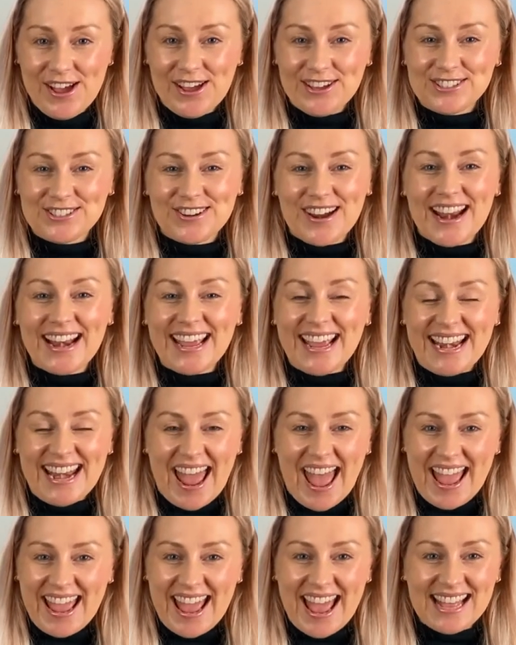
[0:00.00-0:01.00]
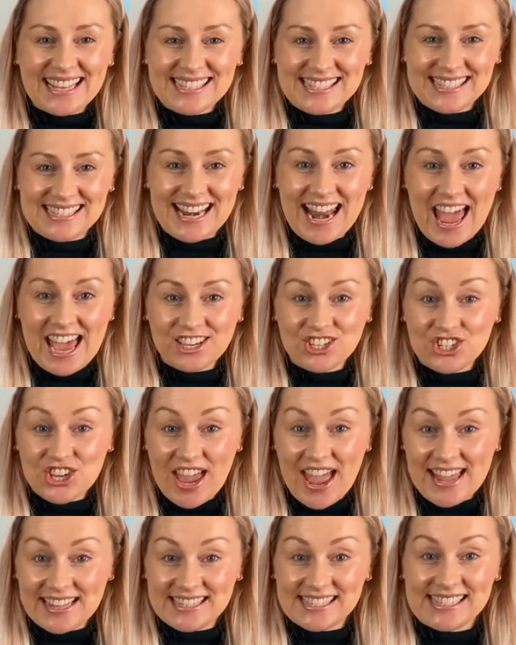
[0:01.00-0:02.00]
Australian AS slash
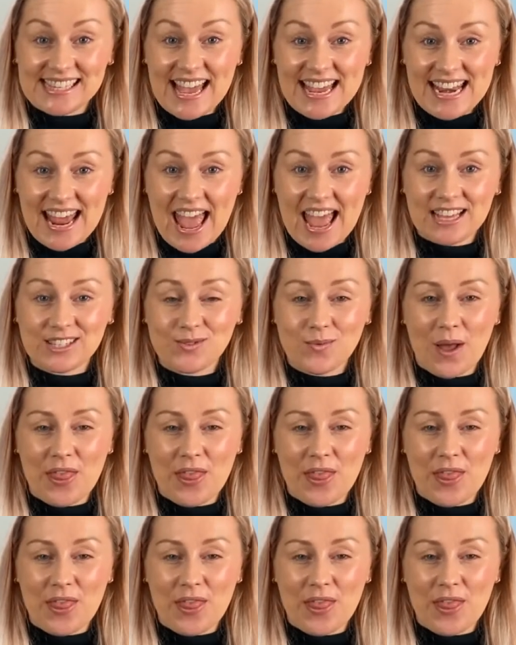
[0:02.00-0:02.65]
NZS